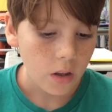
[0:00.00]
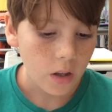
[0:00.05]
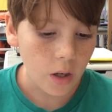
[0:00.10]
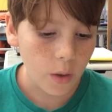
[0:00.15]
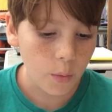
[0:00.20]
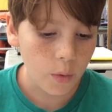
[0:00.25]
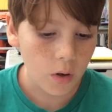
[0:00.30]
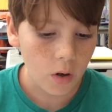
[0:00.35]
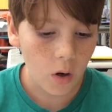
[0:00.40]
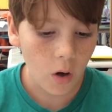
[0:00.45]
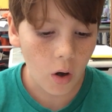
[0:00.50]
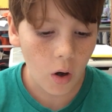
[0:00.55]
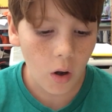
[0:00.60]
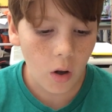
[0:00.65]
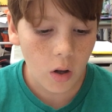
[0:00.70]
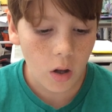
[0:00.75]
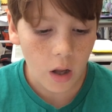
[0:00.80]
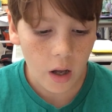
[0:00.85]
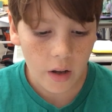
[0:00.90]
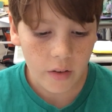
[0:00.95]
they would
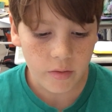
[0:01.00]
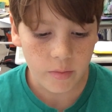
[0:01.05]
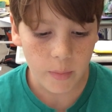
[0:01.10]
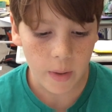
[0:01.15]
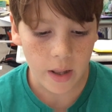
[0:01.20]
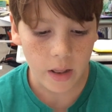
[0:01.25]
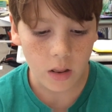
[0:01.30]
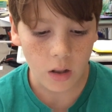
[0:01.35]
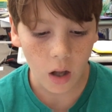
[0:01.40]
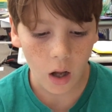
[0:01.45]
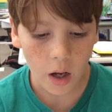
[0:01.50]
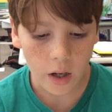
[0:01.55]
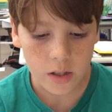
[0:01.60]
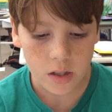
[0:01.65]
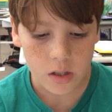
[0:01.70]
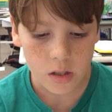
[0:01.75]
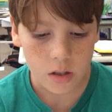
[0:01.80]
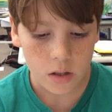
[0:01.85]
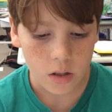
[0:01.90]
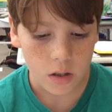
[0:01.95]
all have been
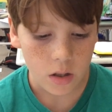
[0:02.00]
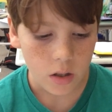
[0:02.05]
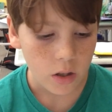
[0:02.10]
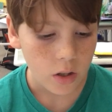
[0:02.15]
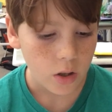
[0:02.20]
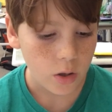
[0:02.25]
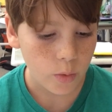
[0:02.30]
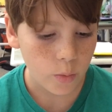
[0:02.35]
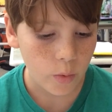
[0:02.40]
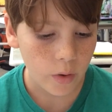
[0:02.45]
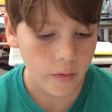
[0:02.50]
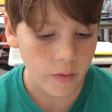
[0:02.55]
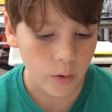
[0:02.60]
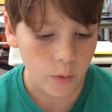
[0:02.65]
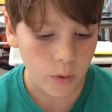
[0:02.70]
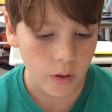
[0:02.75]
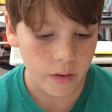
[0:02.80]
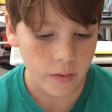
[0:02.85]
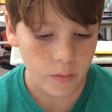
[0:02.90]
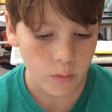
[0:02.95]
lost. The river
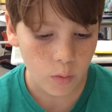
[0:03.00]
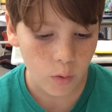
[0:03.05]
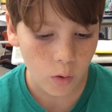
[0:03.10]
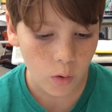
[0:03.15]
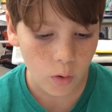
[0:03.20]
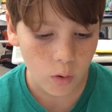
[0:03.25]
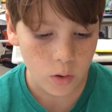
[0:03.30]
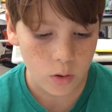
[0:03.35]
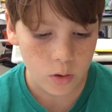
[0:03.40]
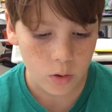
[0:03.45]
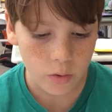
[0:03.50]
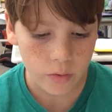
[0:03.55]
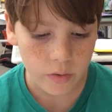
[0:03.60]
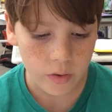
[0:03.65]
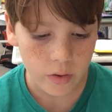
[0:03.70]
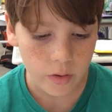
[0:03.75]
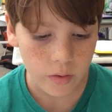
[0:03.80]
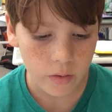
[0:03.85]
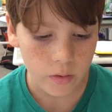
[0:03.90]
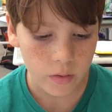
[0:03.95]
would have rolled
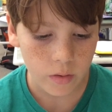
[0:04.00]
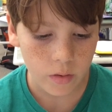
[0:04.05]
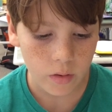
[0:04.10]
them